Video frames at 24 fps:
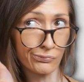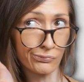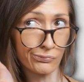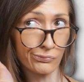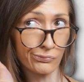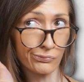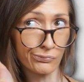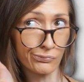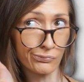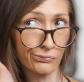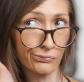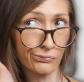
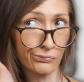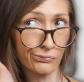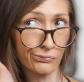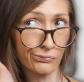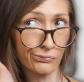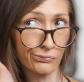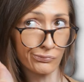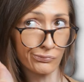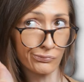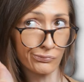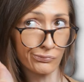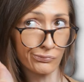
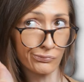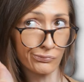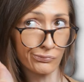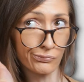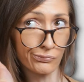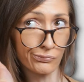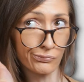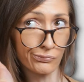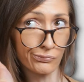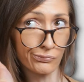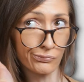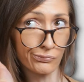
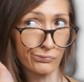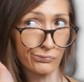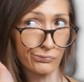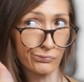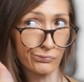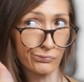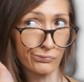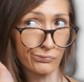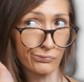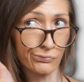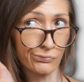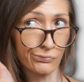
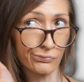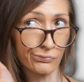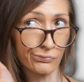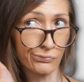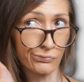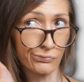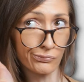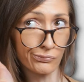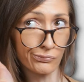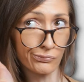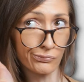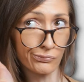
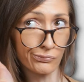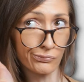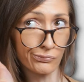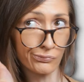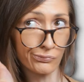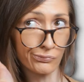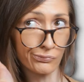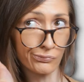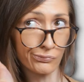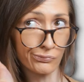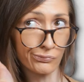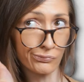
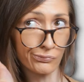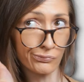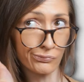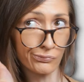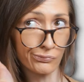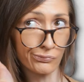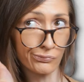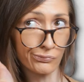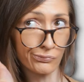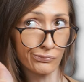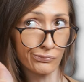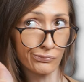
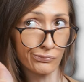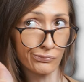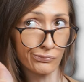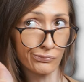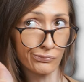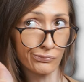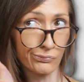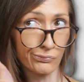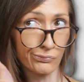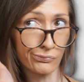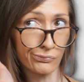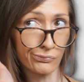
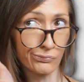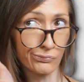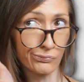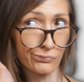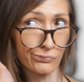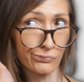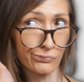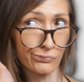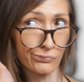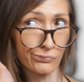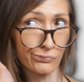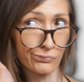
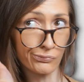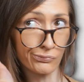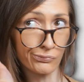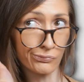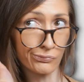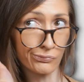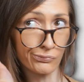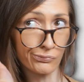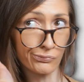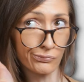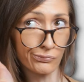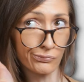
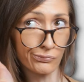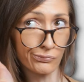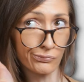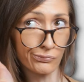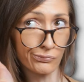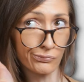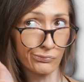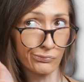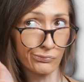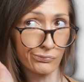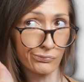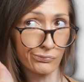
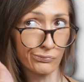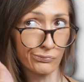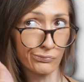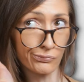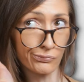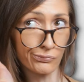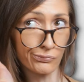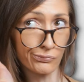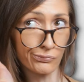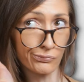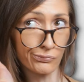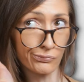
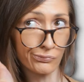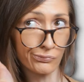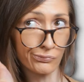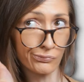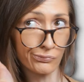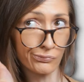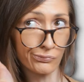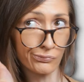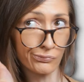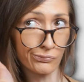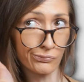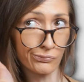
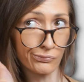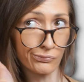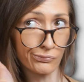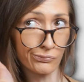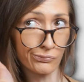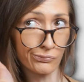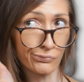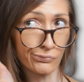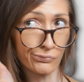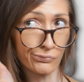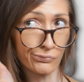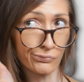
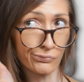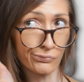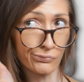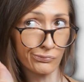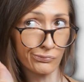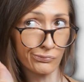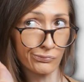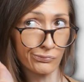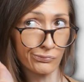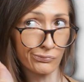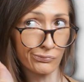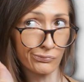
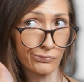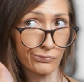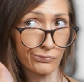The face doesn't move, so there is nothing to read.